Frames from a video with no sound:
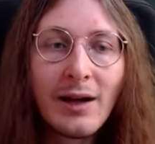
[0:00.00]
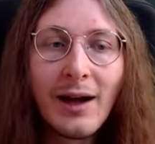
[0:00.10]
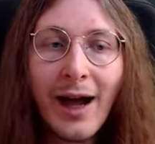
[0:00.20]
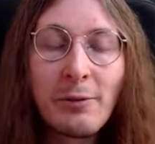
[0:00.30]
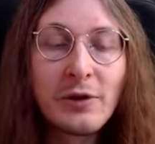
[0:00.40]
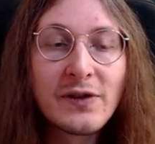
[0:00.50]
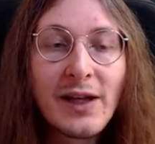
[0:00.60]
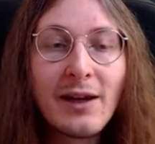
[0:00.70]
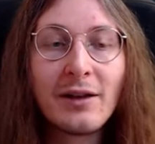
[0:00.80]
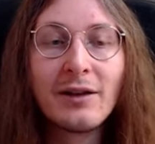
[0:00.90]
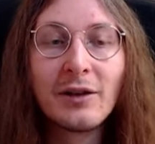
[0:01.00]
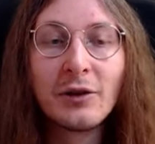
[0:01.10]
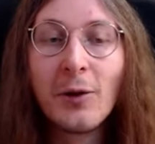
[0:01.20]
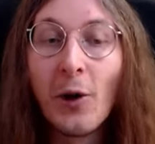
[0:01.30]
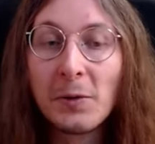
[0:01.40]
I will still
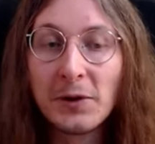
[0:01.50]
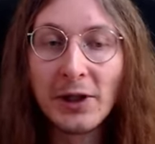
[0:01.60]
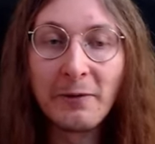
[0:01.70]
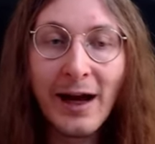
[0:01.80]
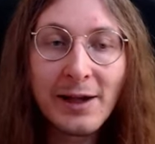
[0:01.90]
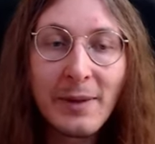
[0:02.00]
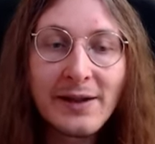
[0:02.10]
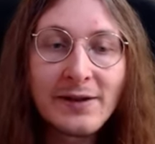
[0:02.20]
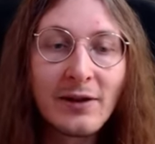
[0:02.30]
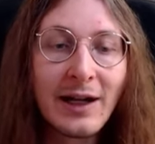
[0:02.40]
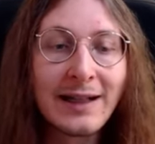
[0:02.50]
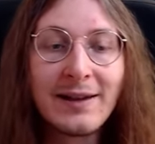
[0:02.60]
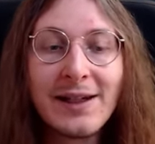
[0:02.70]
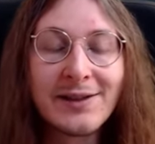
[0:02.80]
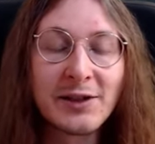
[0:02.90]
go for the fragments at
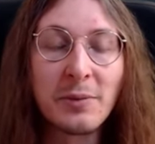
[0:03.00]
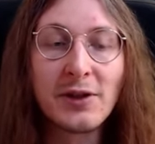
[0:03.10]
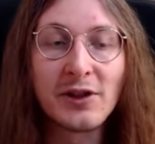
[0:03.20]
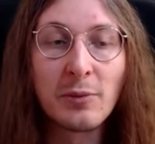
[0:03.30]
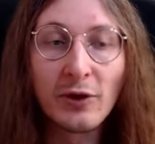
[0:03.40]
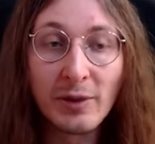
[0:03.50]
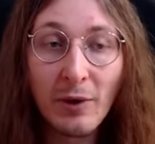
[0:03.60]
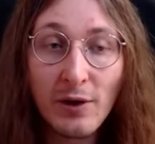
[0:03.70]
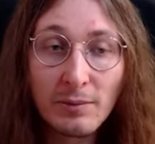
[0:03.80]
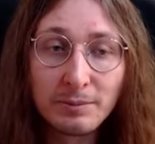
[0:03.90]
least as much as possible